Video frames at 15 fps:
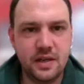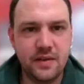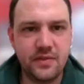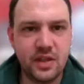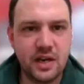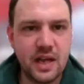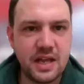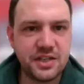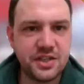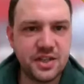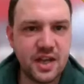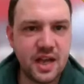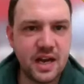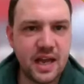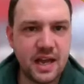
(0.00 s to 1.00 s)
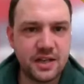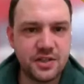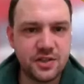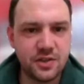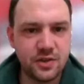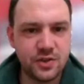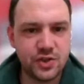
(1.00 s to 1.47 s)
Nevertheless, they
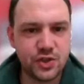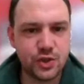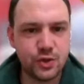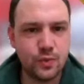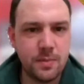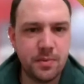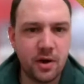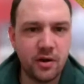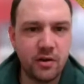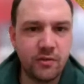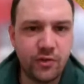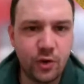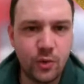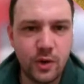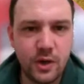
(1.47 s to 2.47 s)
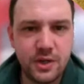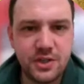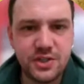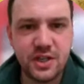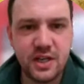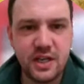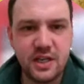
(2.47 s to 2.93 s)
elect to sweep on
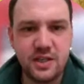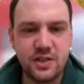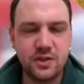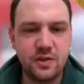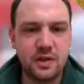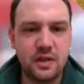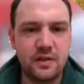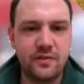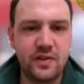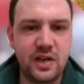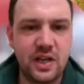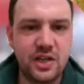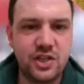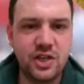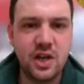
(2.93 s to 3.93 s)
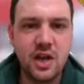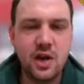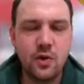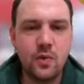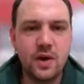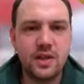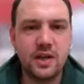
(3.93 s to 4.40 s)
forwards into the village,
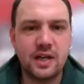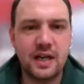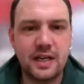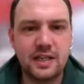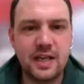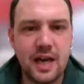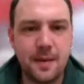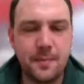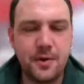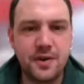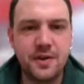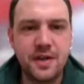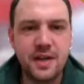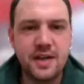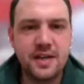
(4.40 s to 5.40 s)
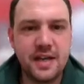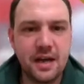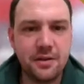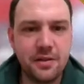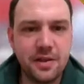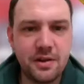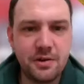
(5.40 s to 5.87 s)
where the Clan Cameron,
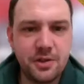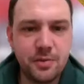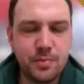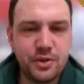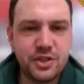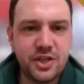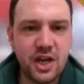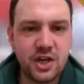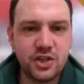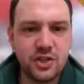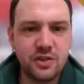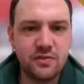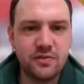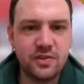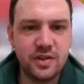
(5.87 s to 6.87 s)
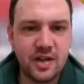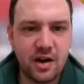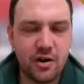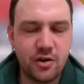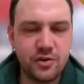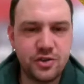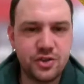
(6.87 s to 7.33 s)
now that they're in the protection of the
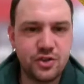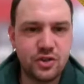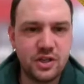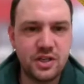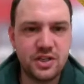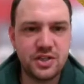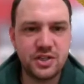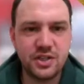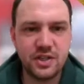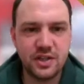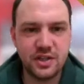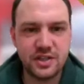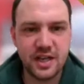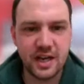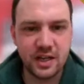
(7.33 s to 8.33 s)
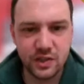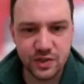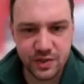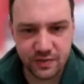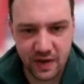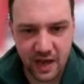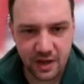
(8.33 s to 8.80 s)
narrow streets and the
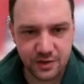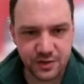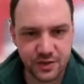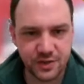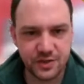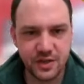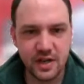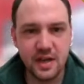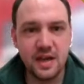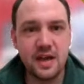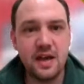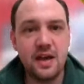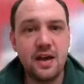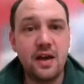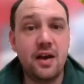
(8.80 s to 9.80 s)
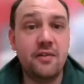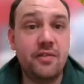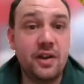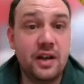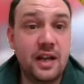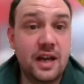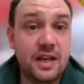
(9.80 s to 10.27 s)
tangles of houses, have
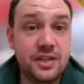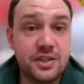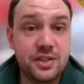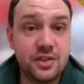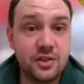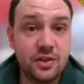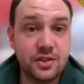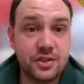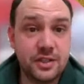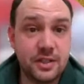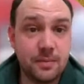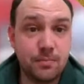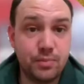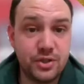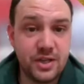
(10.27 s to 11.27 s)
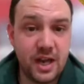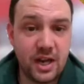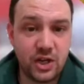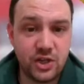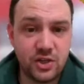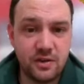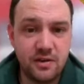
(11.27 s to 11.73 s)
at last got some
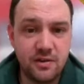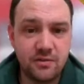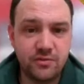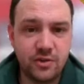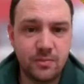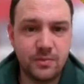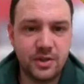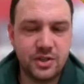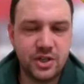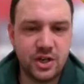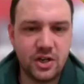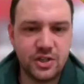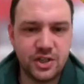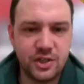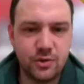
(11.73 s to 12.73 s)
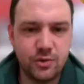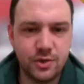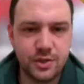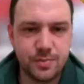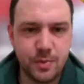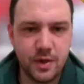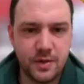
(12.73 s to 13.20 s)
protection from the charging
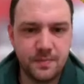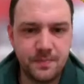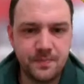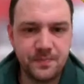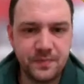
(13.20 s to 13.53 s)
horsemen.